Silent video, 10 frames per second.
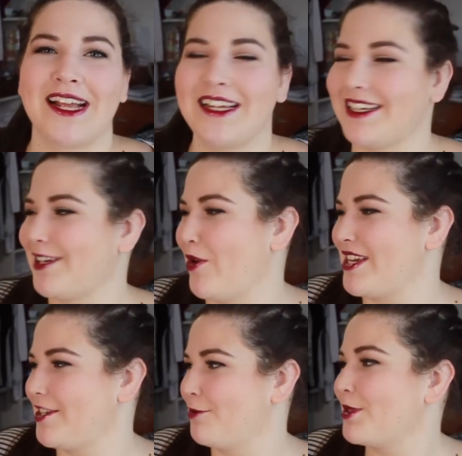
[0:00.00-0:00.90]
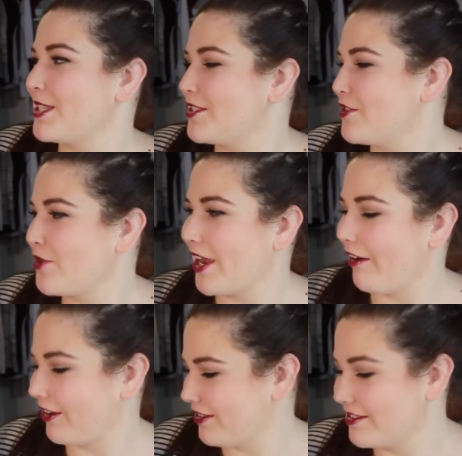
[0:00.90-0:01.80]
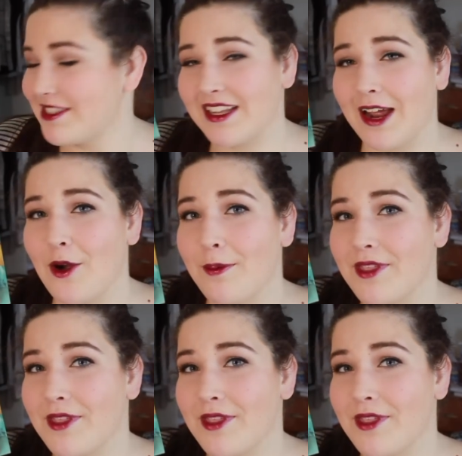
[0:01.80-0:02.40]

can get acquainted with these new characters and I hope